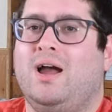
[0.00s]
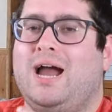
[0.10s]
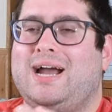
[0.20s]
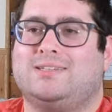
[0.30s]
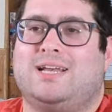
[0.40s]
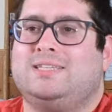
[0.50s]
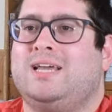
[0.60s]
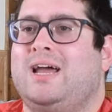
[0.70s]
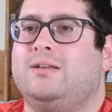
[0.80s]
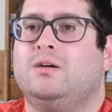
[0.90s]
As I
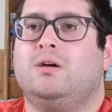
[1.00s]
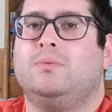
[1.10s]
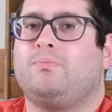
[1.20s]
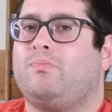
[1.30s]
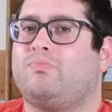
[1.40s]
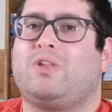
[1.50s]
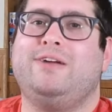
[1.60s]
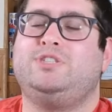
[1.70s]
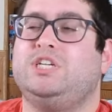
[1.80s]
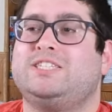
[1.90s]
said, if
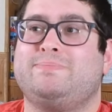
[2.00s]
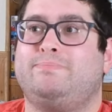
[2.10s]
she's